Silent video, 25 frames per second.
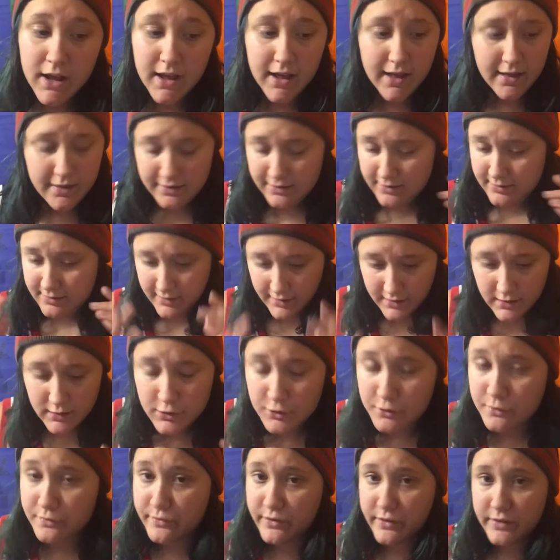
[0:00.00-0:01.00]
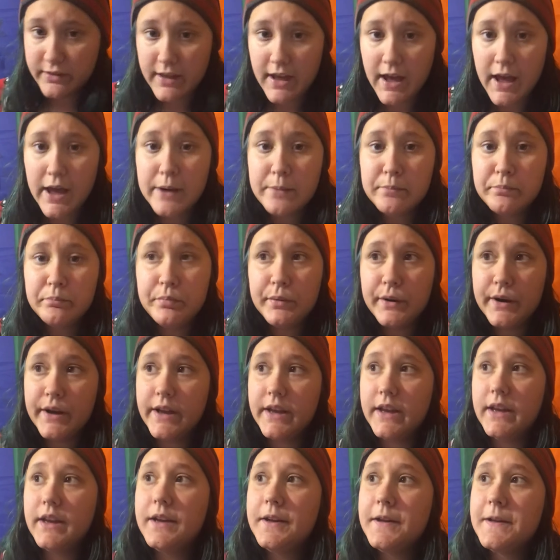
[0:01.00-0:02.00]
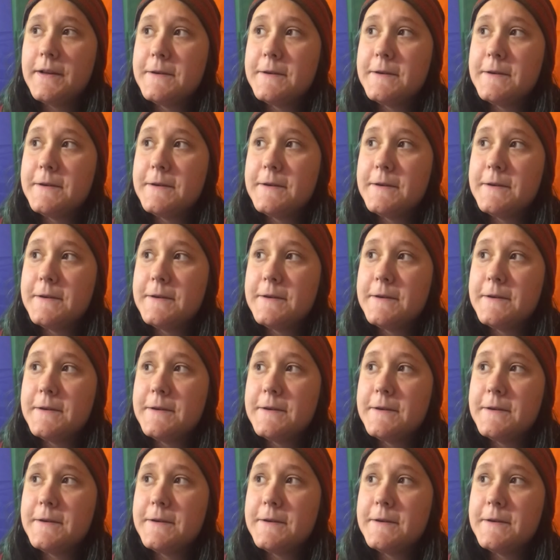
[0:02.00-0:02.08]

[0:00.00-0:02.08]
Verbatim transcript: And thank you for that. But